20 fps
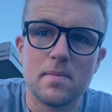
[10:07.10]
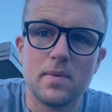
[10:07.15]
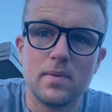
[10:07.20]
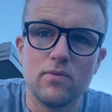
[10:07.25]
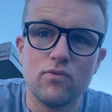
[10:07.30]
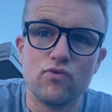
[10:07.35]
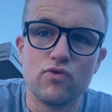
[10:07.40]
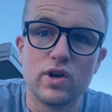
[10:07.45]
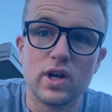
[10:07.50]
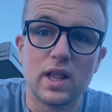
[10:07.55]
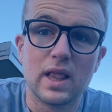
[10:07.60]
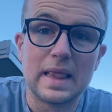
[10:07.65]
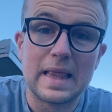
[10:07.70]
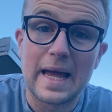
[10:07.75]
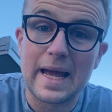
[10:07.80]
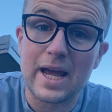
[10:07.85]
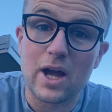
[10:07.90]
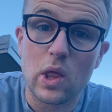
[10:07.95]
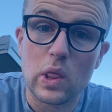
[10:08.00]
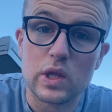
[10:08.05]
real
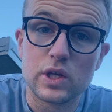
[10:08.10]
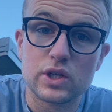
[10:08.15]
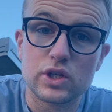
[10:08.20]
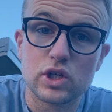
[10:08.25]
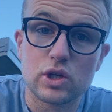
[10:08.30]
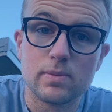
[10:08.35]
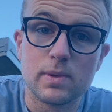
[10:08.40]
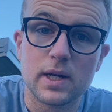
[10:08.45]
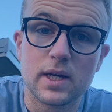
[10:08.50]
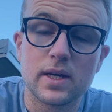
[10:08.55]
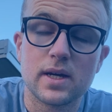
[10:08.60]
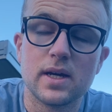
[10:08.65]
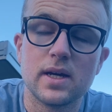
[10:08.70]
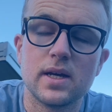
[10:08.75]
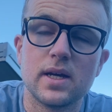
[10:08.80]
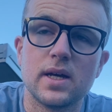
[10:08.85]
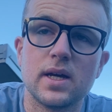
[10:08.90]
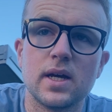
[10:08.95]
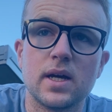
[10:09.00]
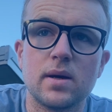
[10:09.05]
light on the stomach,
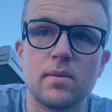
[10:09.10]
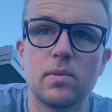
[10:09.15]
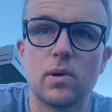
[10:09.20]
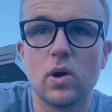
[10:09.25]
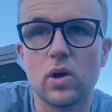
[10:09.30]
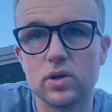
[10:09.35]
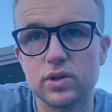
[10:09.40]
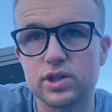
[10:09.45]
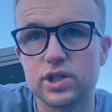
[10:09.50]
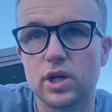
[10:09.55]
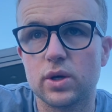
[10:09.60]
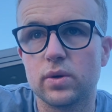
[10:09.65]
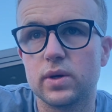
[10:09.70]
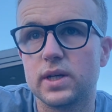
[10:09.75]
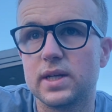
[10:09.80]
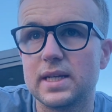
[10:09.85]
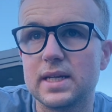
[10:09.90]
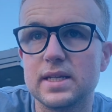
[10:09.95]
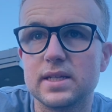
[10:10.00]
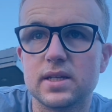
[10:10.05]
but also a
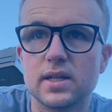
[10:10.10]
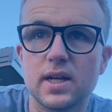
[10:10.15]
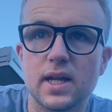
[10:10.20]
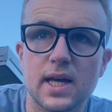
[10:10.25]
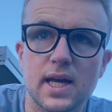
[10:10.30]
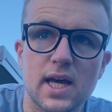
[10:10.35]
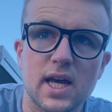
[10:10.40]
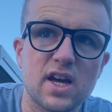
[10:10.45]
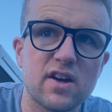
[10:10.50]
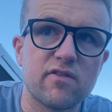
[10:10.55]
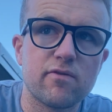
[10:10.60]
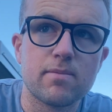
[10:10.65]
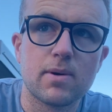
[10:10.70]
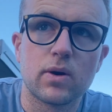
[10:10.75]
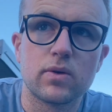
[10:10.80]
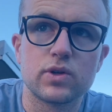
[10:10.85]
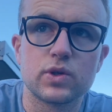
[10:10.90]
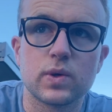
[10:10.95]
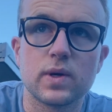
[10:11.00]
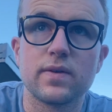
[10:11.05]
decent hit of
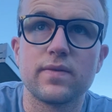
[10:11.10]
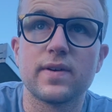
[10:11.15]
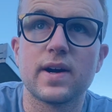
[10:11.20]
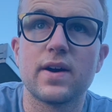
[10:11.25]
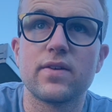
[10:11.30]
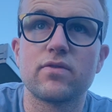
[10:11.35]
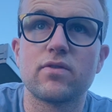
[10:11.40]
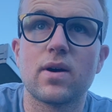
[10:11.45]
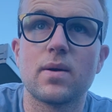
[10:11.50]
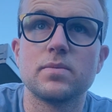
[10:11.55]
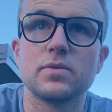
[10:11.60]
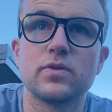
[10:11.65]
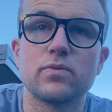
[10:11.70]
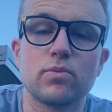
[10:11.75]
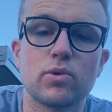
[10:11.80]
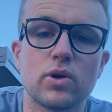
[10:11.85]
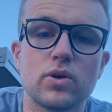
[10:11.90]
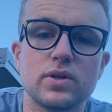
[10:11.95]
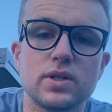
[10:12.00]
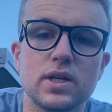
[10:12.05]
about 25 grams of
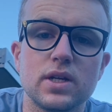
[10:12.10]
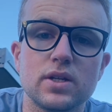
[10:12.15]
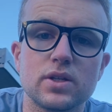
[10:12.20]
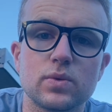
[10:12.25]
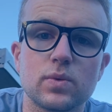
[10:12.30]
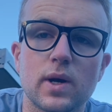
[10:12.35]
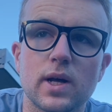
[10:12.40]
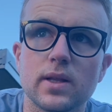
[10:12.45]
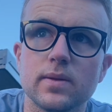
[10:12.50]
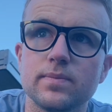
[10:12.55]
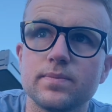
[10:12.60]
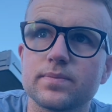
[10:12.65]
protein as well.